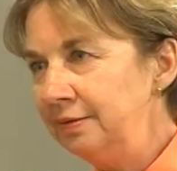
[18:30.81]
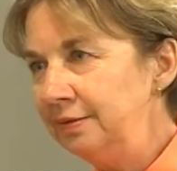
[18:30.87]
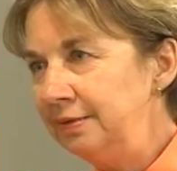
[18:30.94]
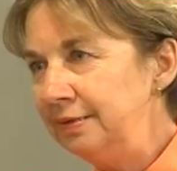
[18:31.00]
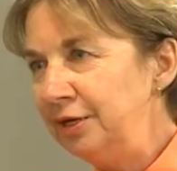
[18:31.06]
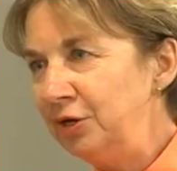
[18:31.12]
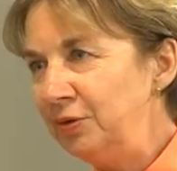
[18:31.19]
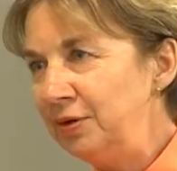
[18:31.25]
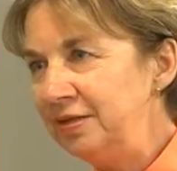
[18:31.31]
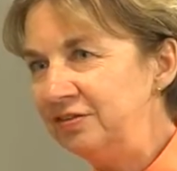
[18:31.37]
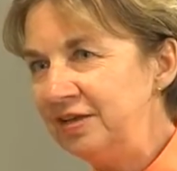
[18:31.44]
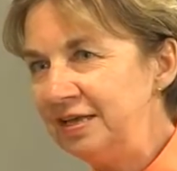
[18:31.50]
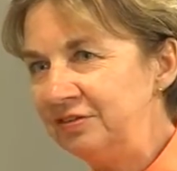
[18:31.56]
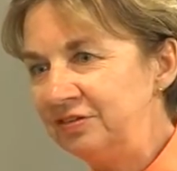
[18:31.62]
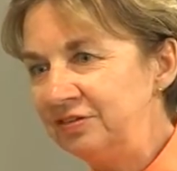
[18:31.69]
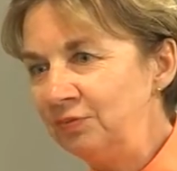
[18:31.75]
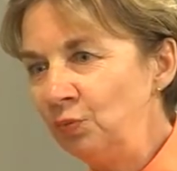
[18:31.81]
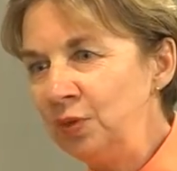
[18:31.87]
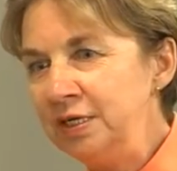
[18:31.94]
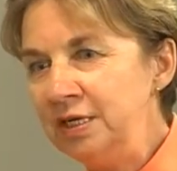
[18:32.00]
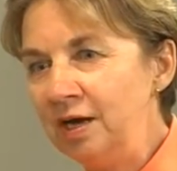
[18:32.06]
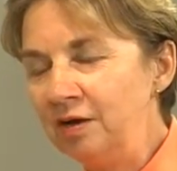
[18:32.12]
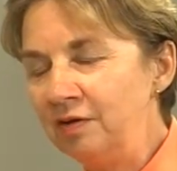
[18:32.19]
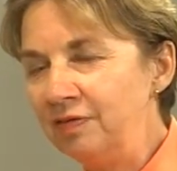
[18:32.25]
We
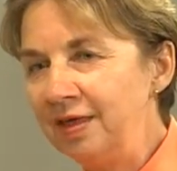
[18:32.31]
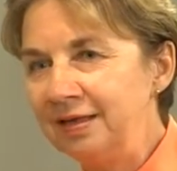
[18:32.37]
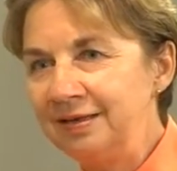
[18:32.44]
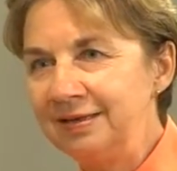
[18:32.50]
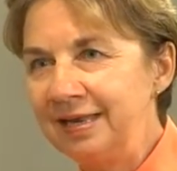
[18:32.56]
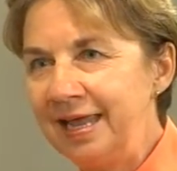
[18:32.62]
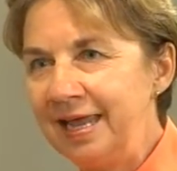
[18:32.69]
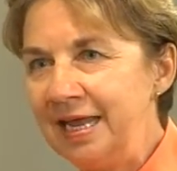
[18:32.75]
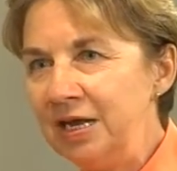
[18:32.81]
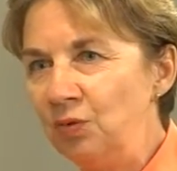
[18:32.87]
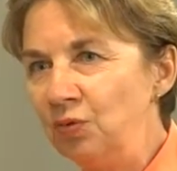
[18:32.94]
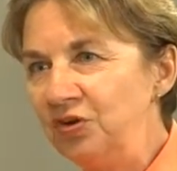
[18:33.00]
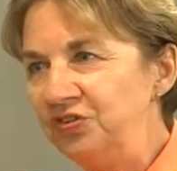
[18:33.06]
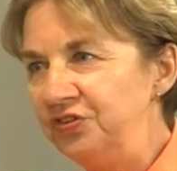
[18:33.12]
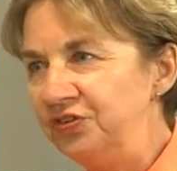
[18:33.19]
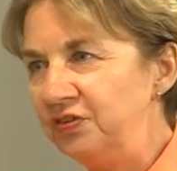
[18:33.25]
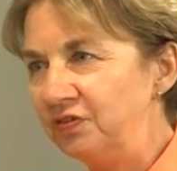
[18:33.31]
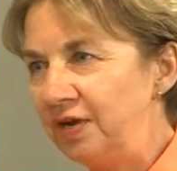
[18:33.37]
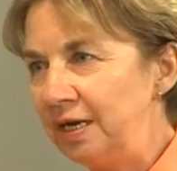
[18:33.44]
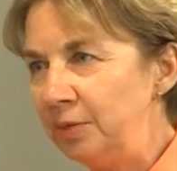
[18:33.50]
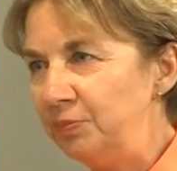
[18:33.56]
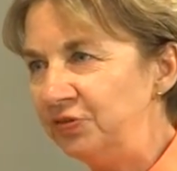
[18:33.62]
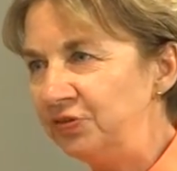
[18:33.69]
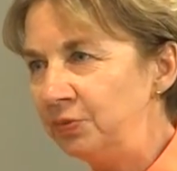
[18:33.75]
know that language
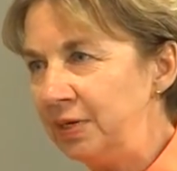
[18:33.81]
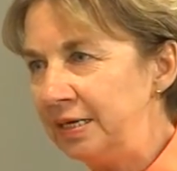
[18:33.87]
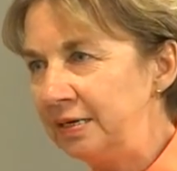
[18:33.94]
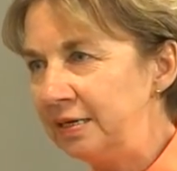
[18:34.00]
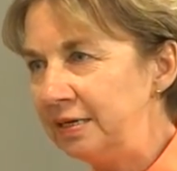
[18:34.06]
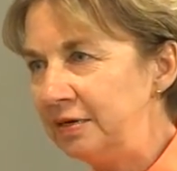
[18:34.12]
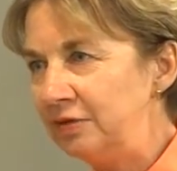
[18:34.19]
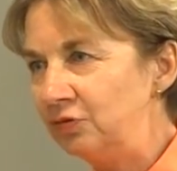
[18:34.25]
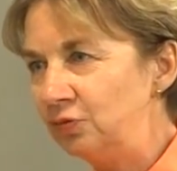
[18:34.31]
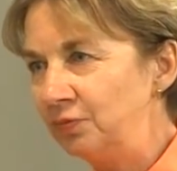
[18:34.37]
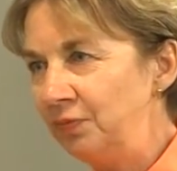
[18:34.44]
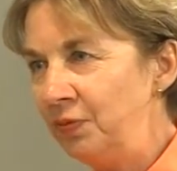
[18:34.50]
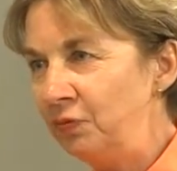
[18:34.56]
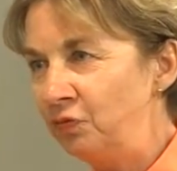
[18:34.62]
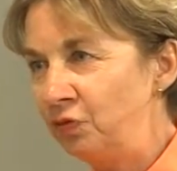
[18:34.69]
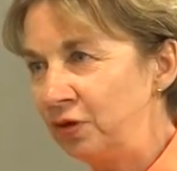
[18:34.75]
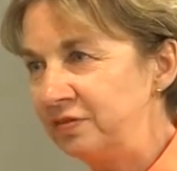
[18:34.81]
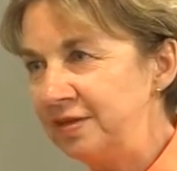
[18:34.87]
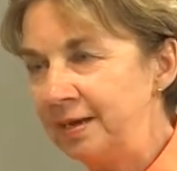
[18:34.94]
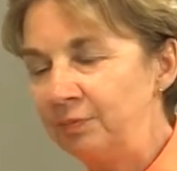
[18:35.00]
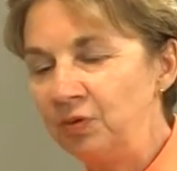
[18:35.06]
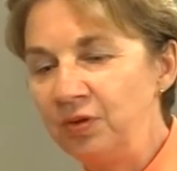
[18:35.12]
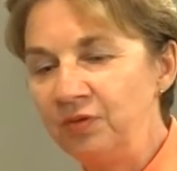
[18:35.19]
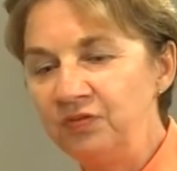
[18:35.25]
develops in kids. For
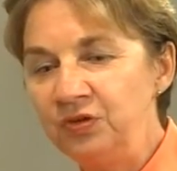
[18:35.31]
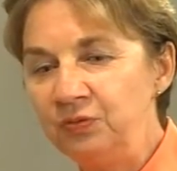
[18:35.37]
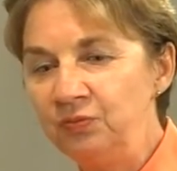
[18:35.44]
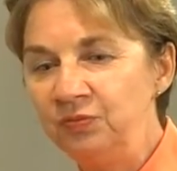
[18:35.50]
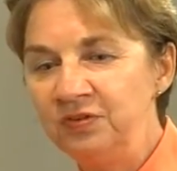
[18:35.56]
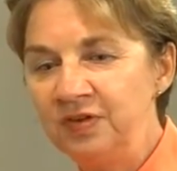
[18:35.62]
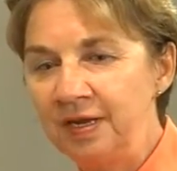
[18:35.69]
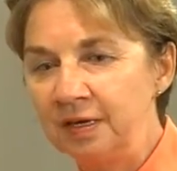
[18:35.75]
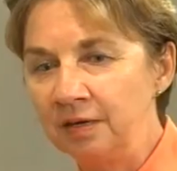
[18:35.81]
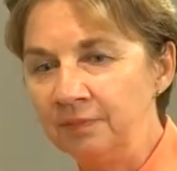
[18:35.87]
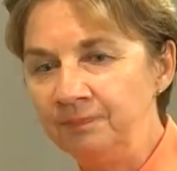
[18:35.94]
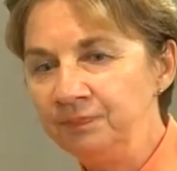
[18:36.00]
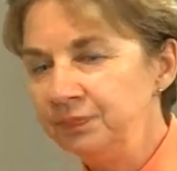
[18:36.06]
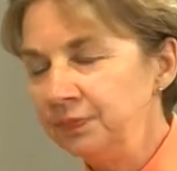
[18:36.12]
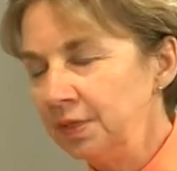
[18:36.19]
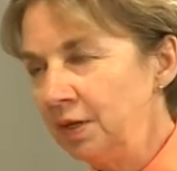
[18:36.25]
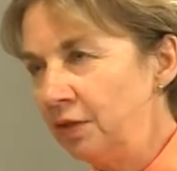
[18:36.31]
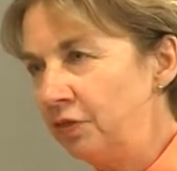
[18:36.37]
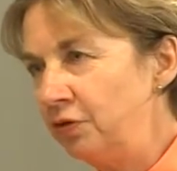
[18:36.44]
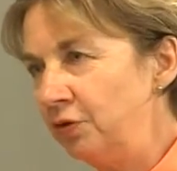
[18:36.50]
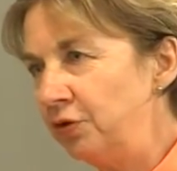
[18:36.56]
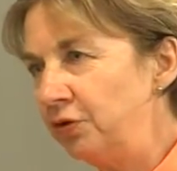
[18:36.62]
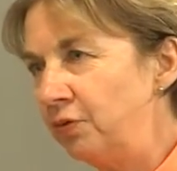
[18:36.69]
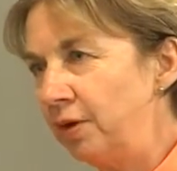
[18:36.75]
example, if you take a
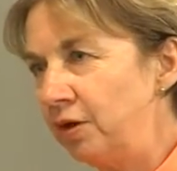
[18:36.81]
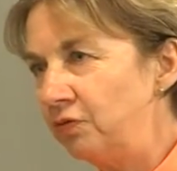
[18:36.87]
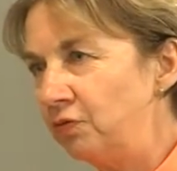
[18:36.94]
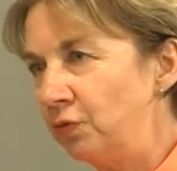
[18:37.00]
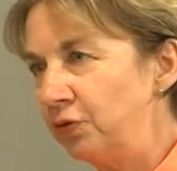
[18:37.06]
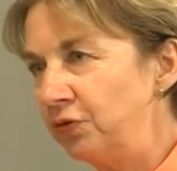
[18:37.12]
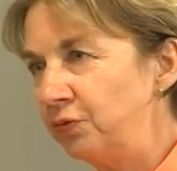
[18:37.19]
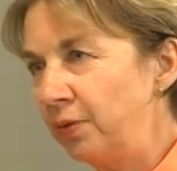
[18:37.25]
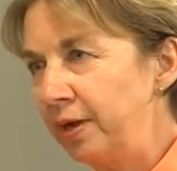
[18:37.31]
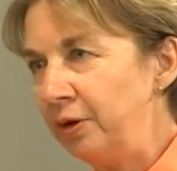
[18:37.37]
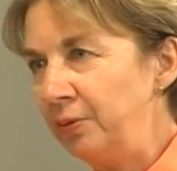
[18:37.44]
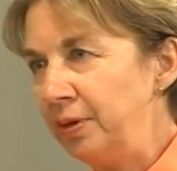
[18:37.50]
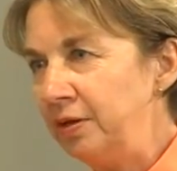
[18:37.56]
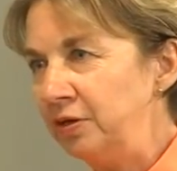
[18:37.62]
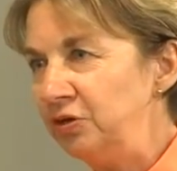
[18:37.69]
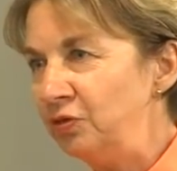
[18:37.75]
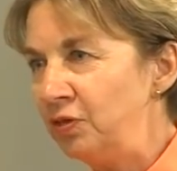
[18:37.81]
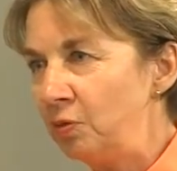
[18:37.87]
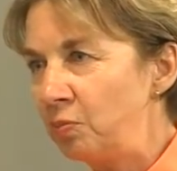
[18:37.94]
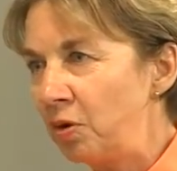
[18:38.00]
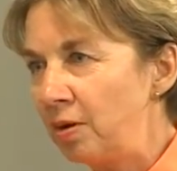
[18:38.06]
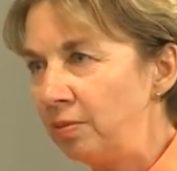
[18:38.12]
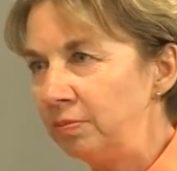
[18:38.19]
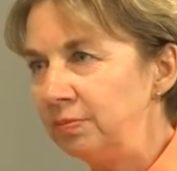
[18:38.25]
3rd grader, 4th grader, and they'll
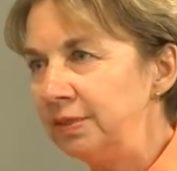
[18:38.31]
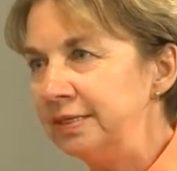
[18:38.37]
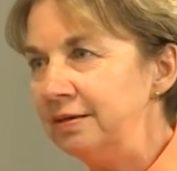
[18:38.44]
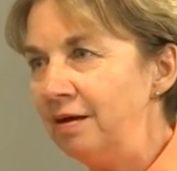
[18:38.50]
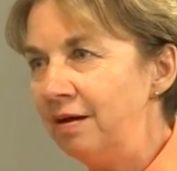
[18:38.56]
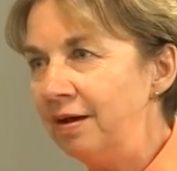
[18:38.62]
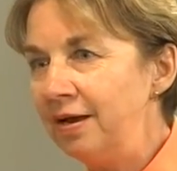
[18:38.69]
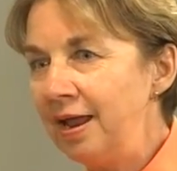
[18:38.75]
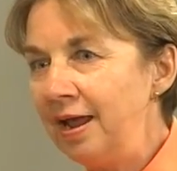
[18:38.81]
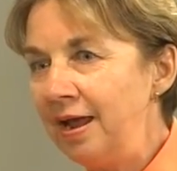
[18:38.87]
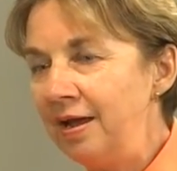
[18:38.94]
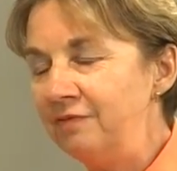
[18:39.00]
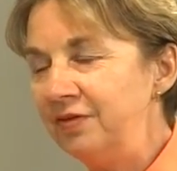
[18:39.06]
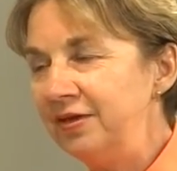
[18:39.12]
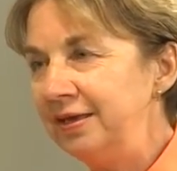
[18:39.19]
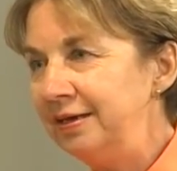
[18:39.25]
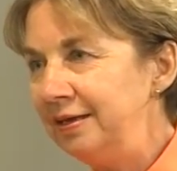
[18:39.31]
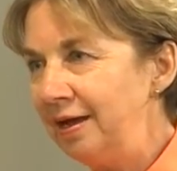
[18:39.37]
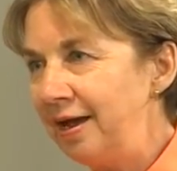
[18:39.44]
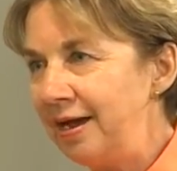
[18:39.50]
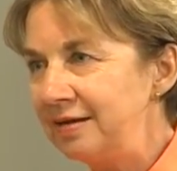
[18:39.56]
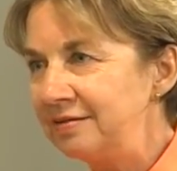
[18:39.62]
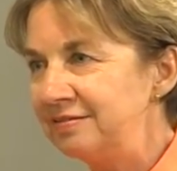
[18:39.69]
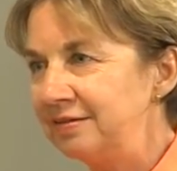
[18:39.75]
probably not have any
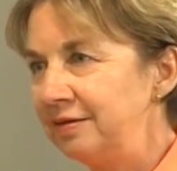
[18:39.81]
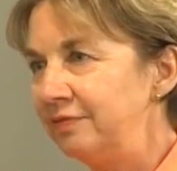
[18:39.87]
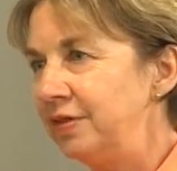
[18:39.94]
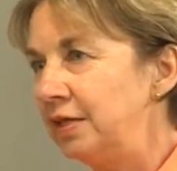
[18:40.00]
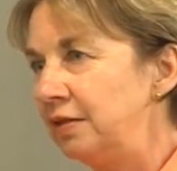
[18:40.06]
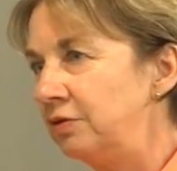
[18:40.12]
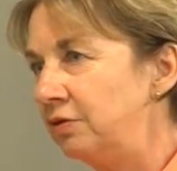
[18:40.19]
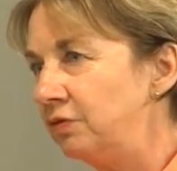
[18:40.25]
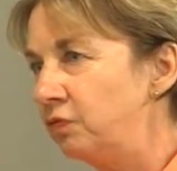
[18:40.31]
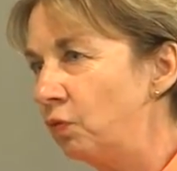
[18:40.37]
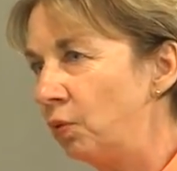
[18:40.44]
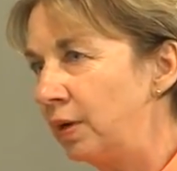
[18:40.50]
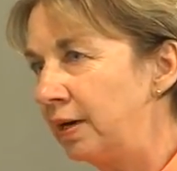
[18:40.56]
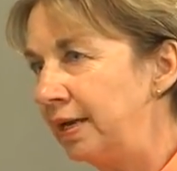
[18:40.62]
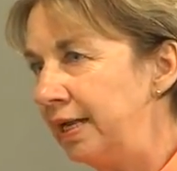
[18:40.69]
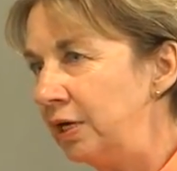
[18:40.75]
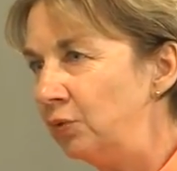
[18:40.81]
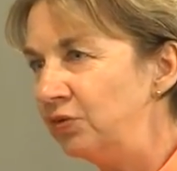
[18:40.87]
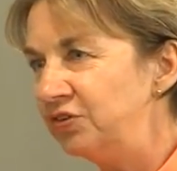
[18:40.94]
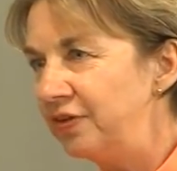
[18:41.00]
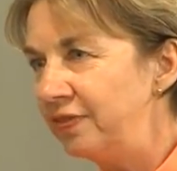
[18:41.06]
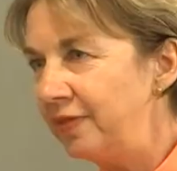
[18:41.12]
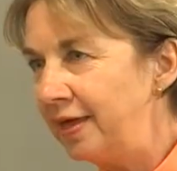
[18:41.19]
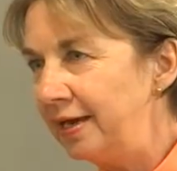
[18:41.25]
accent if they learn a foreign
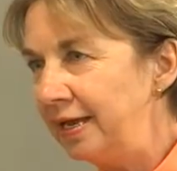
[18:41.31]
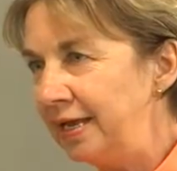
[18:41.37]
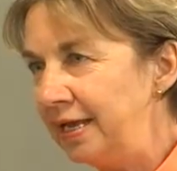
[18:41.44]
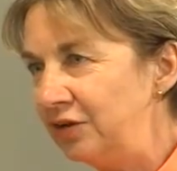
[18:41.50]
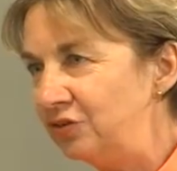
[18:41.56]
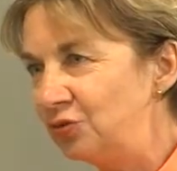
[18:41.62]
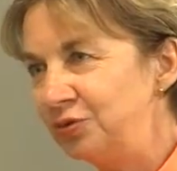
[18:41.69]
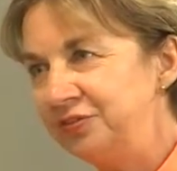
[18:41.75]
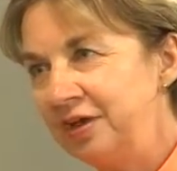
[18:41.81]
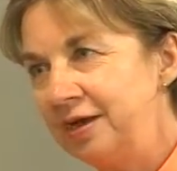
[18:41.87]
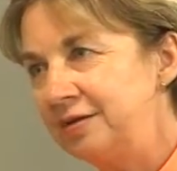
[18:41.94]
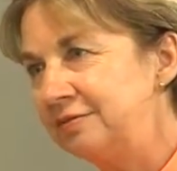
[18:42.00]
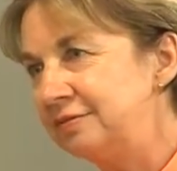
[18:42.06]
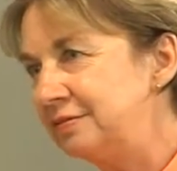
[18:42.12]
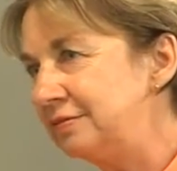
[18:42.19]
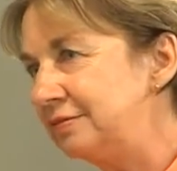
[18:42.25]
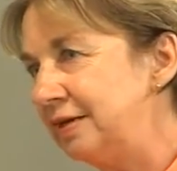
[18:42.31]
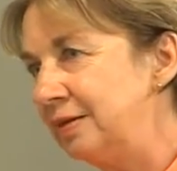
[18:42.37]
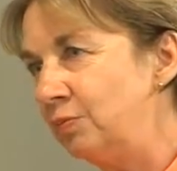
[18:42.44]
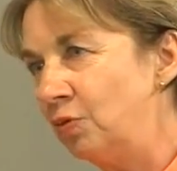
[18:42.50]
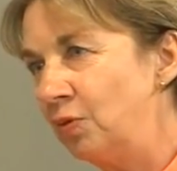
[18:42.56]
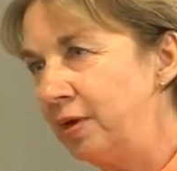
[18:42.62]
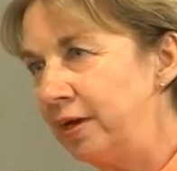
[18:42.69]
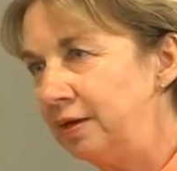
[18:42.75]
language at that age. Well, tech is the
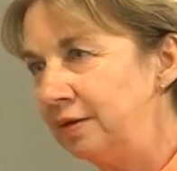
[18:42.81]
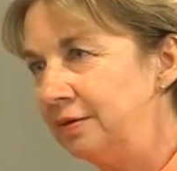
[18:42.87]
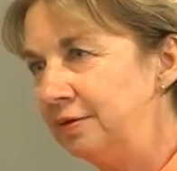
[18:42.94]
same way.